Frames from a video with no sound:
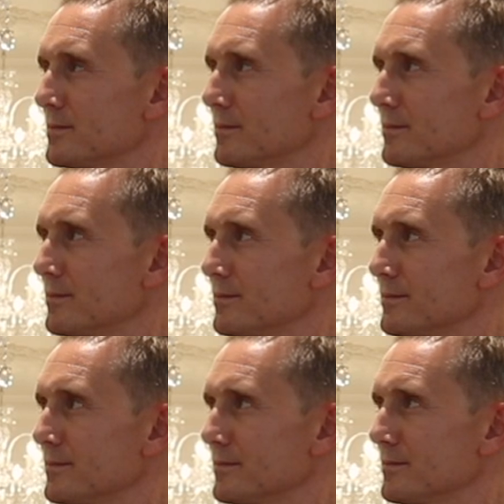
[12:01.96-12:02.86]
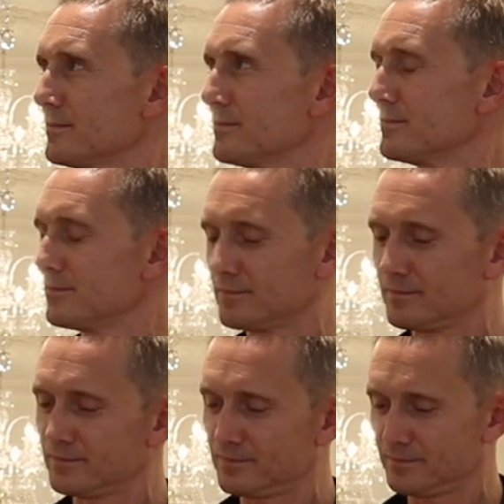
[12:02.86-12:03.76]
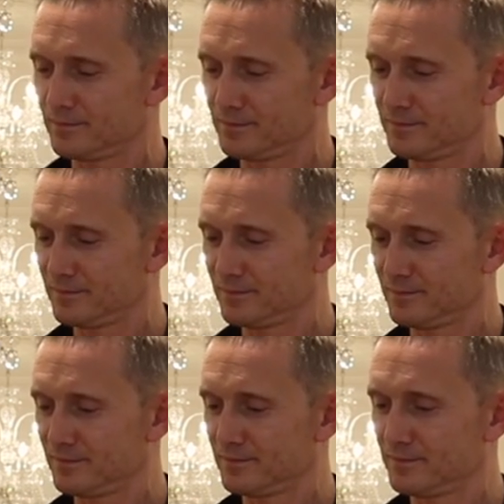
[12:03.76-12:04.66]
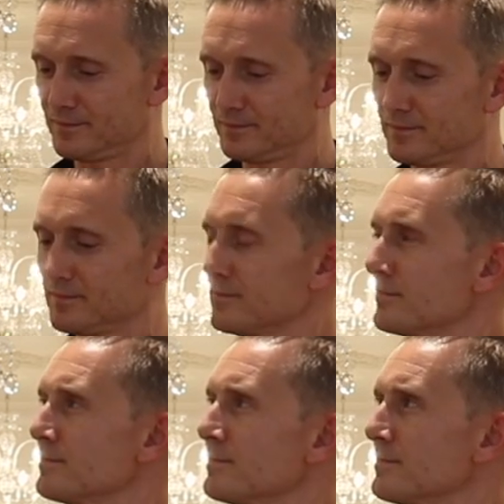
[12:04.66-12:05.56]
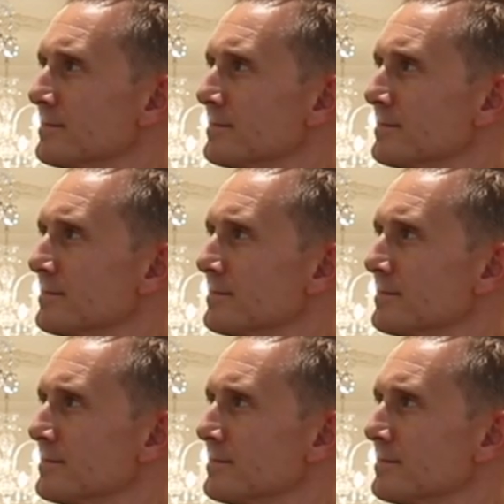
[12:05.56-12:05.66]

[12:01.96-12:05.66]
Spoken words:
This person isn't speaking.